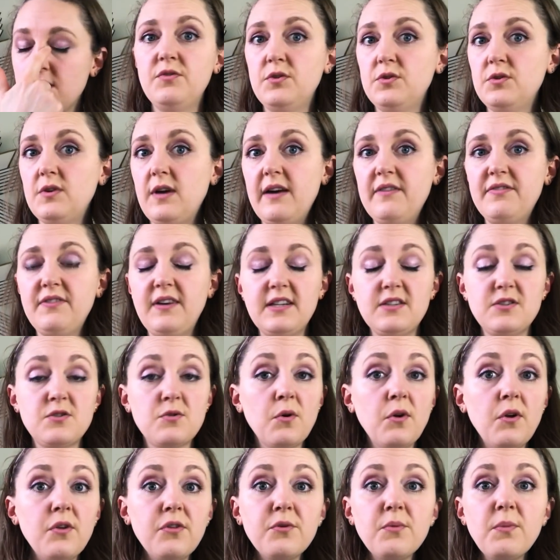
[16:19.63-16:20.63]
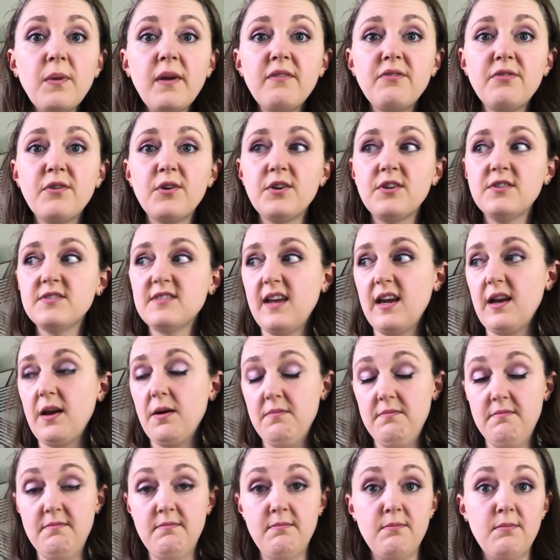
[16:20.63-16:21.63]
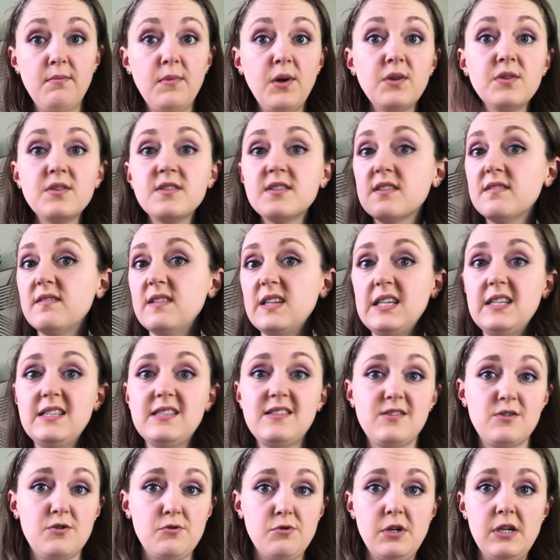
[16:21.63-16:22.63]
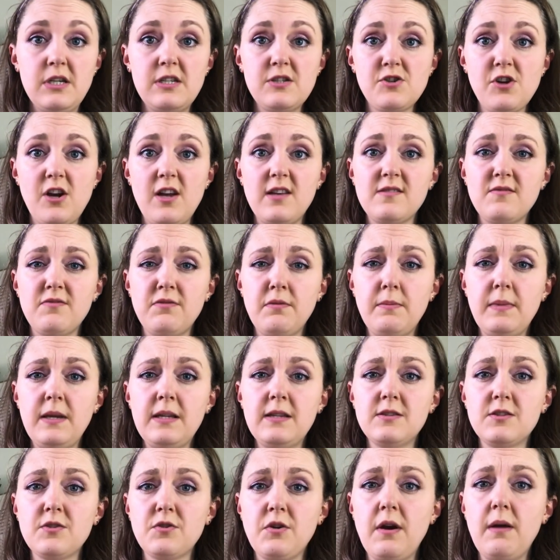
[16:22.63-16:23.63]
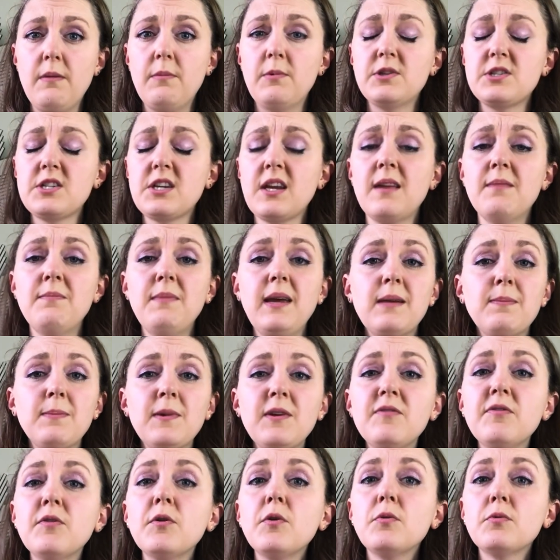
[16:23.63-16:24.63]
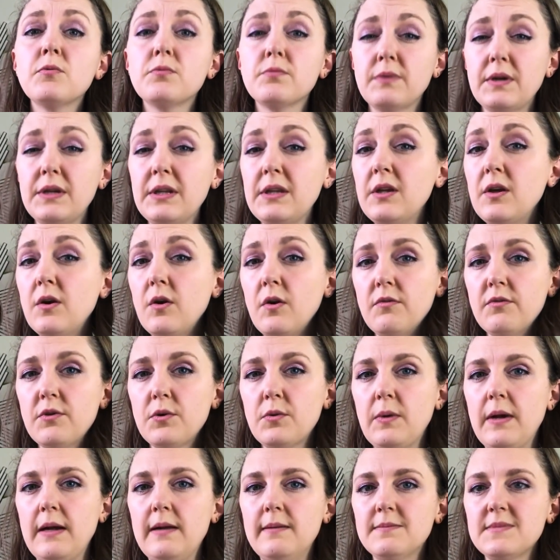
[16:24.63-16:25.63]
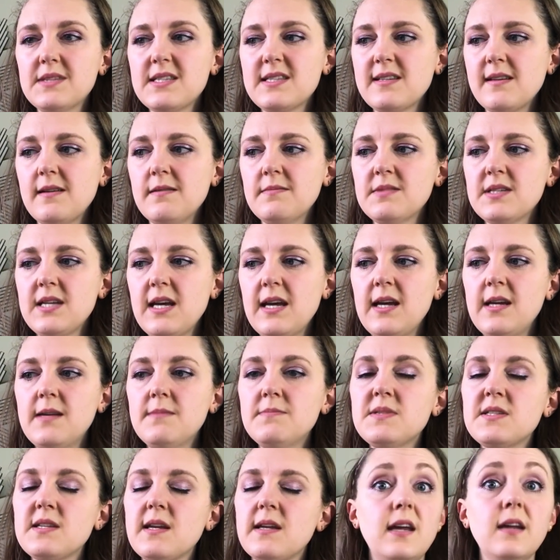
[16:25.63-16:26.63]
If I scroll through my photos, like most of it is screenshots from Instagram, which can make me feel really overwhelmed sometimes.